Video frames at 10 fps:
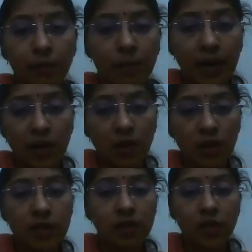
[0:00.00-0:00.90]

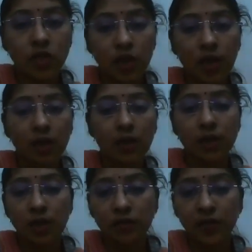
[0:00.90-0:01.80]
medical, surgical,
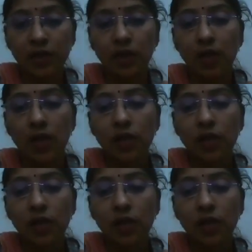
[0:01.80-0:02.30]
conservative.